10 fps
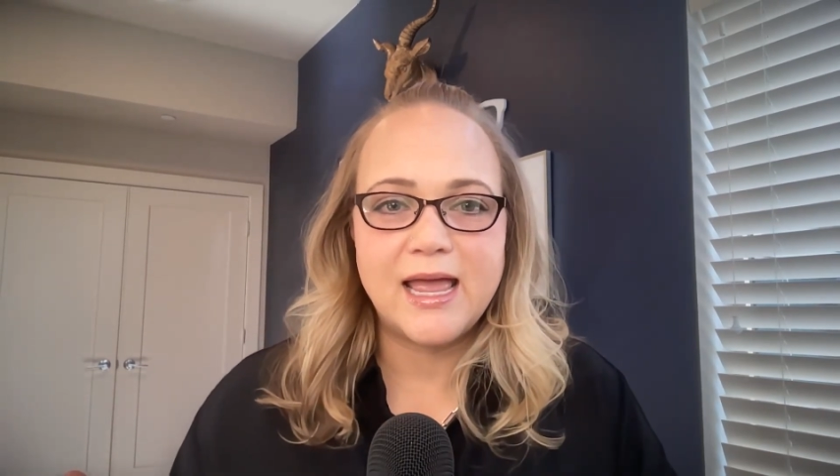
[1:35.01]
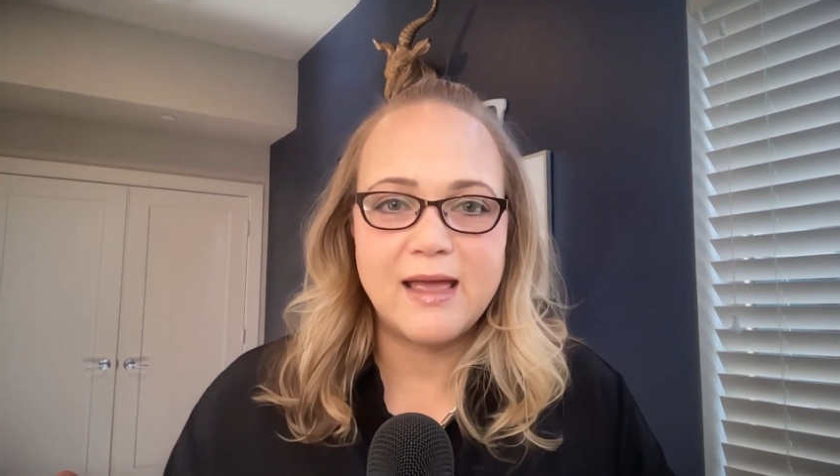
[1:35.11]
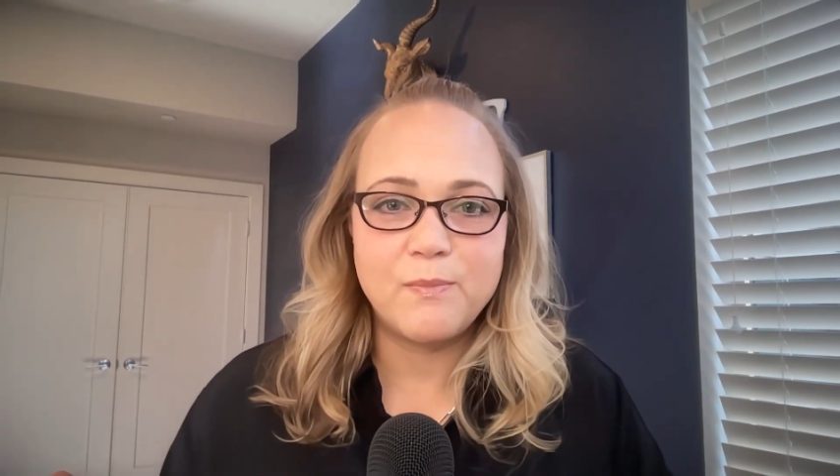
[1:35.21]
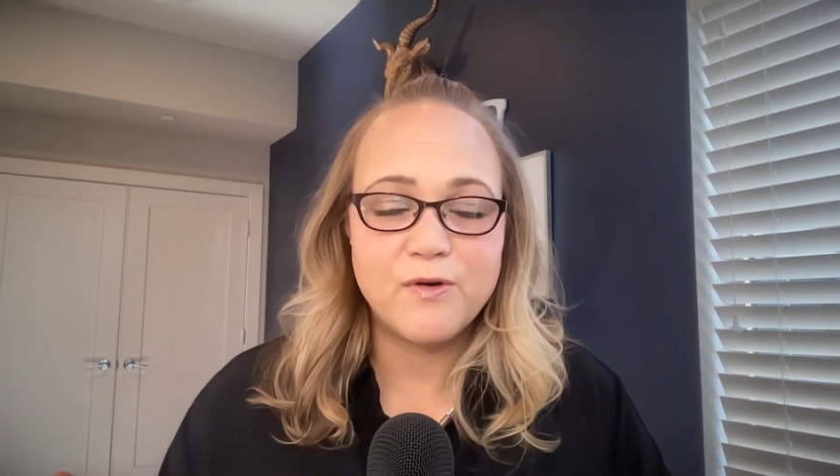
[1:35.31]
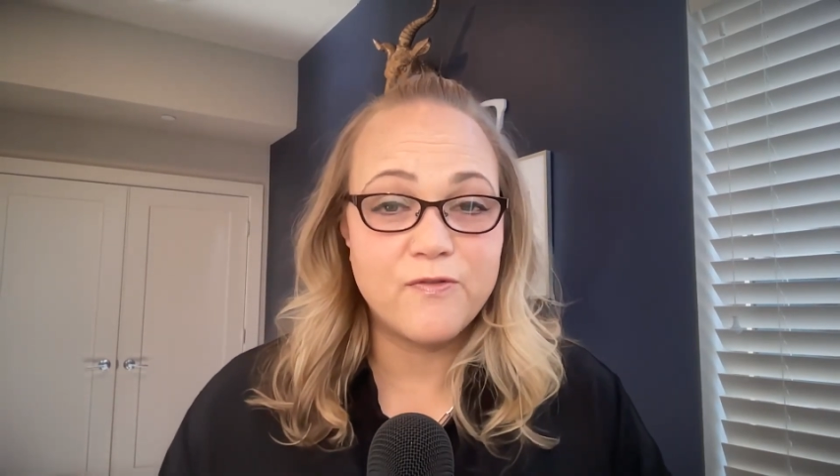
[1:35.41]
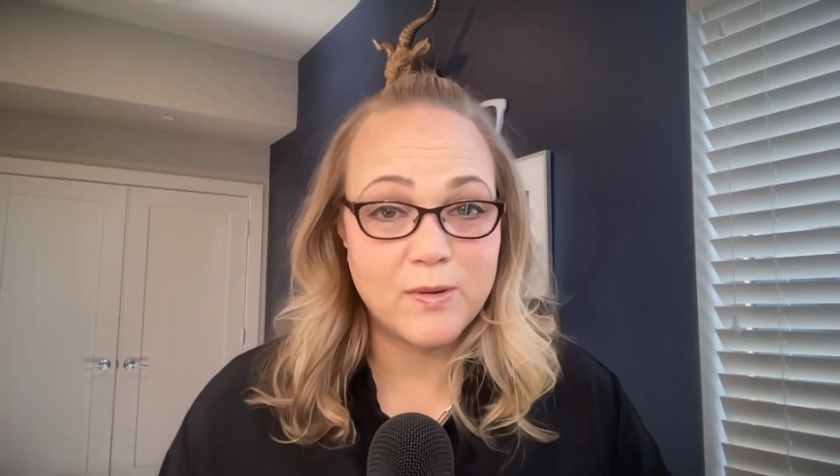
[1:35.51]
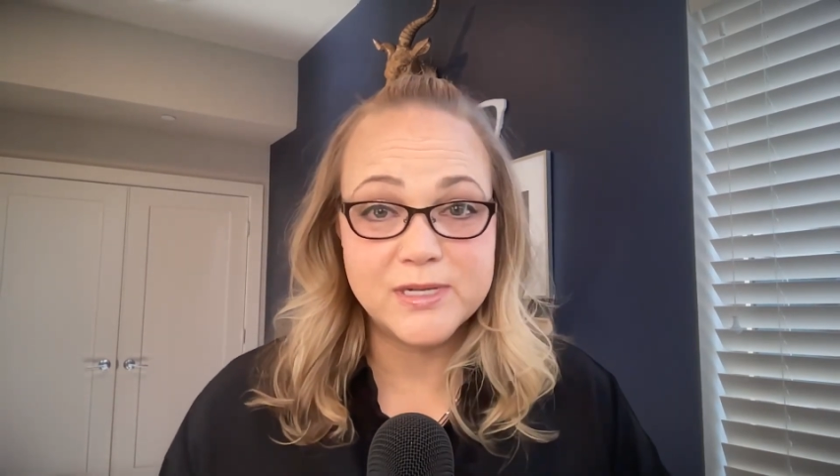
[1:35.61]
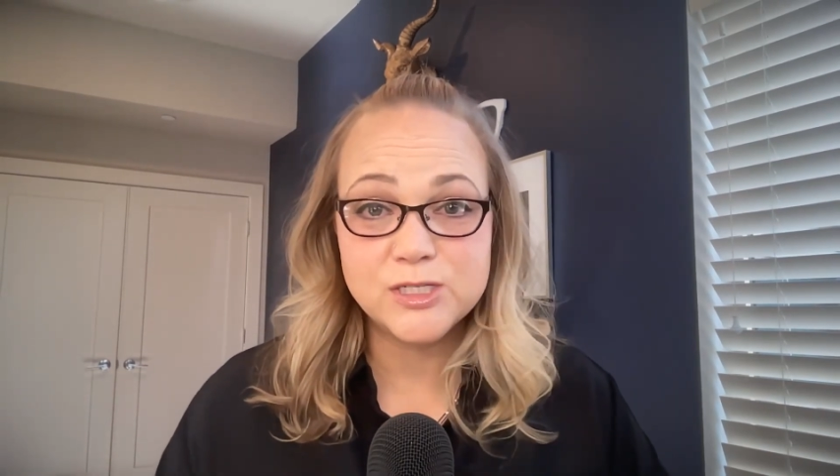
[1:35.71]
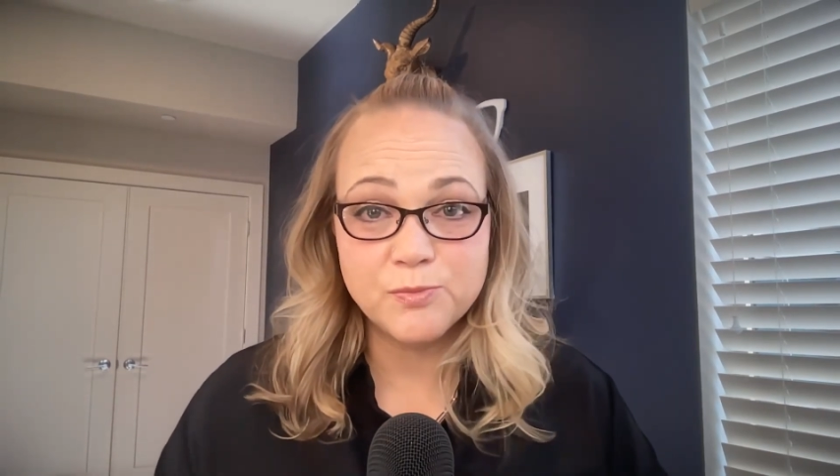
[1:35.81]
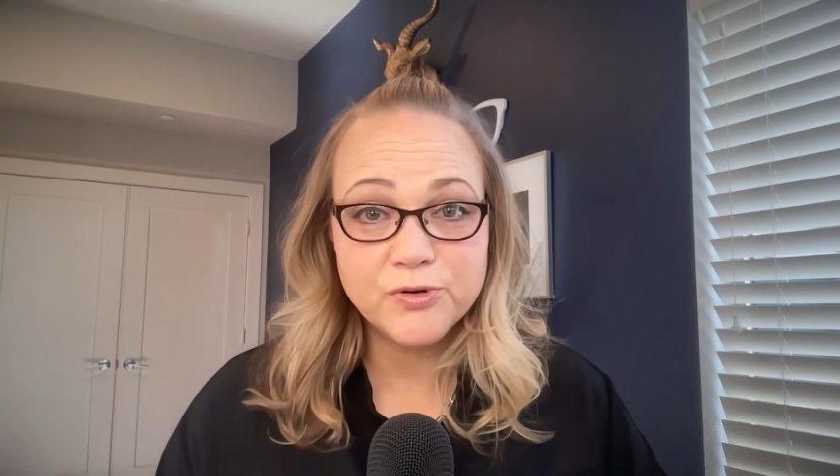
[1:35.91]
a
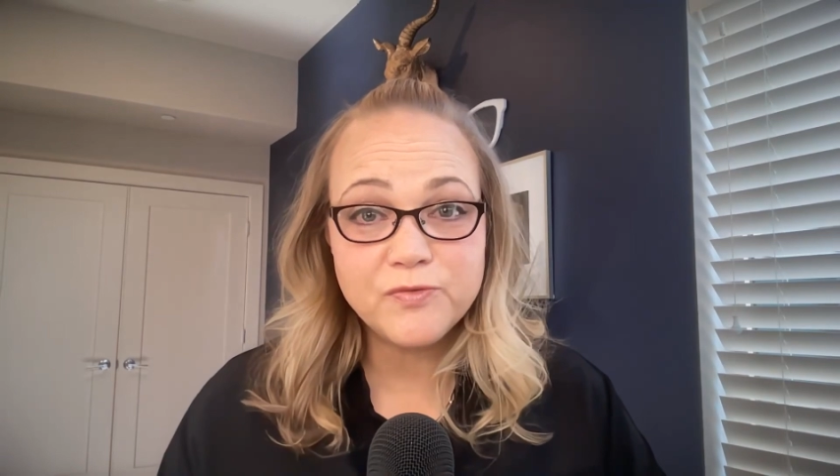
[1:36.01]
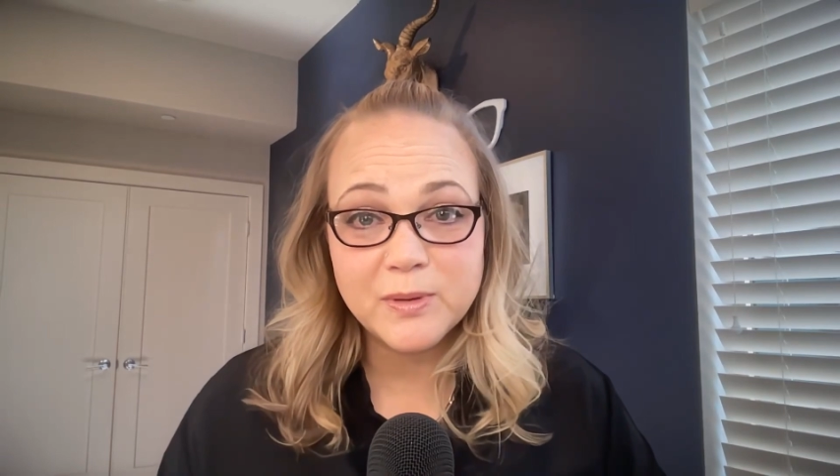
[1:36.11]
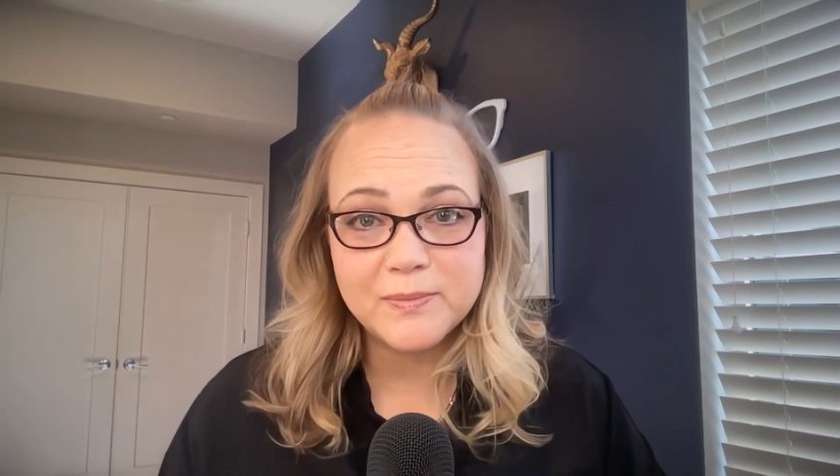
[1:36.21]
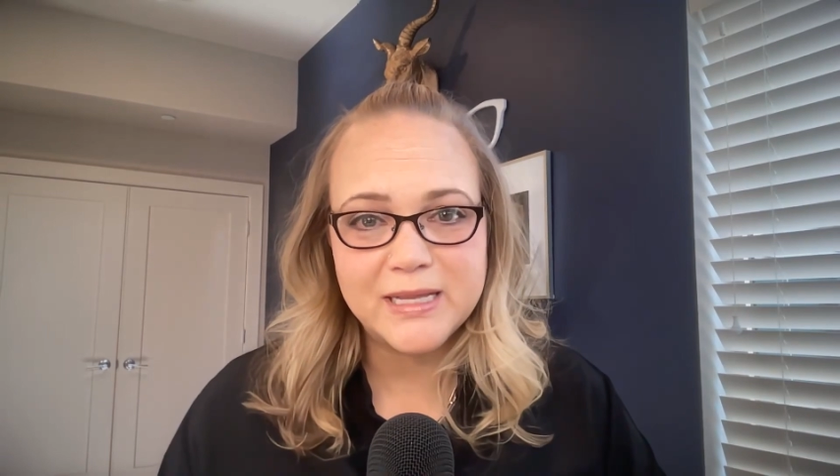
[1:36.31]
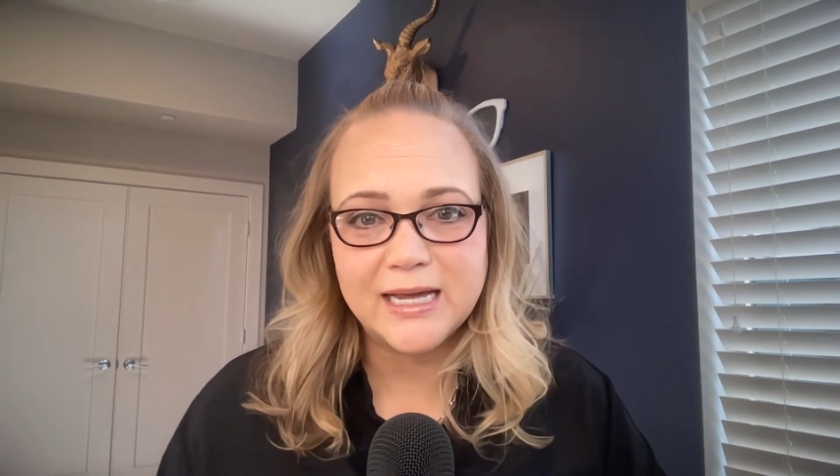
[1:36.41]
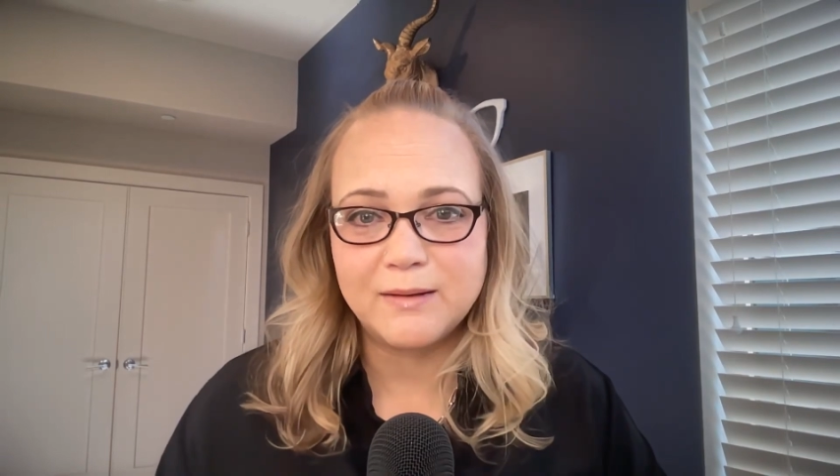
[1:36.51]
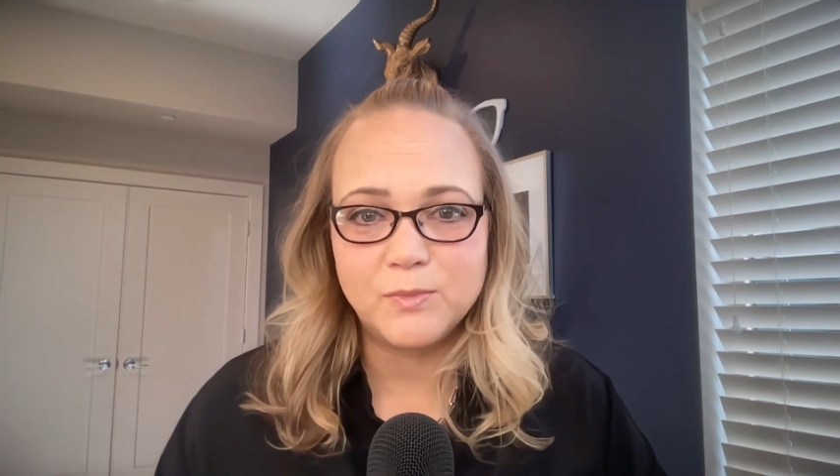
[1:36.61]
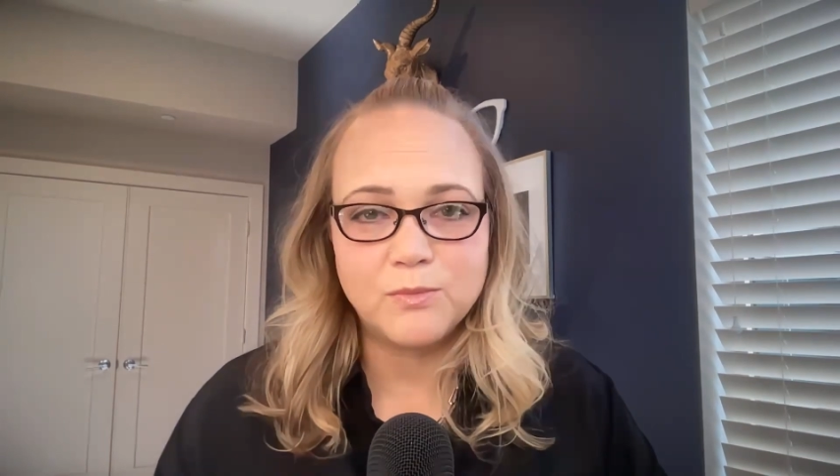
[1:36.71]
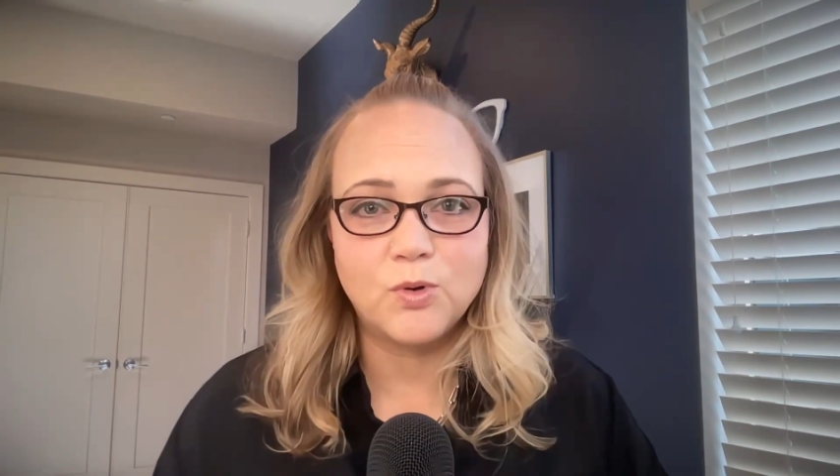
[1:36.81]
performance improvement plan,